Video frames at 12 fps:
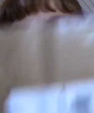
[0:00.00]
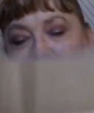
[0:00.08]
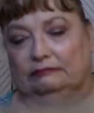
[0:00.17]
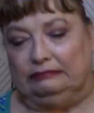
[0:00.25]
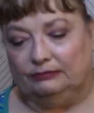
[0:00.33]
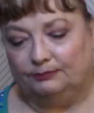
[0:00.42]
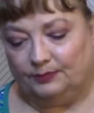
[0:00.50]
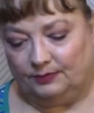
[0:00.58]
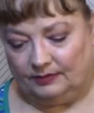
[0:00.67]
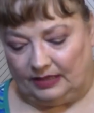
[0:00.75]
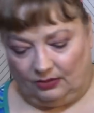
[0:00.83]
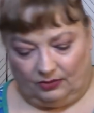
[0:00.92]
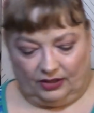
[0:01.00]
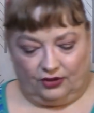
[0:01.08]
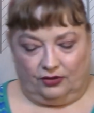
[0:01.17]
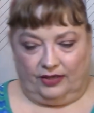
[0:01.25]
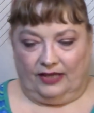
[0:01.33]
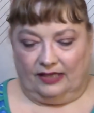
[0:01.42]
Oops, I don't want to
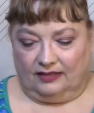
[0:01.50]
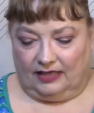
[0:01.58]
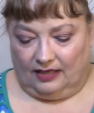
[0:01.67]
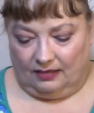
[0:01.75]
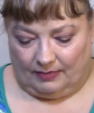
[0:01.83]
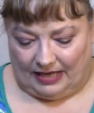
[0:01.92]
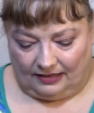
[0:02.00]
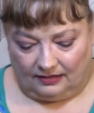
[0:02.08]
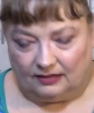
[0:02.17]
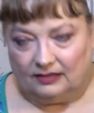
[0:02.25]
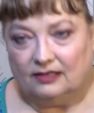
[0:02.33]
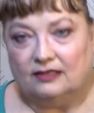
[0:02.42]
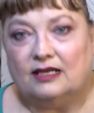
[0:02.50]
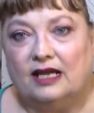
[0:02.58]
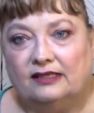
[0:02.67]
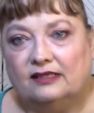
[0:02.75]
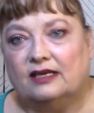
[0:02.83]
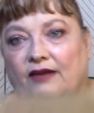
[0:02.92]
show you that side of the box because it's
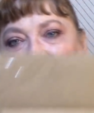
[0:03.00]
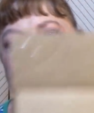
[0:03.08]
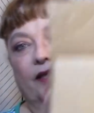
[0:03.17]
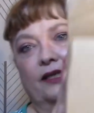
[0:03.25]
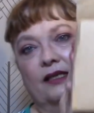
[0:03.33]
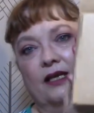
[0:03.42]
got stuff on it.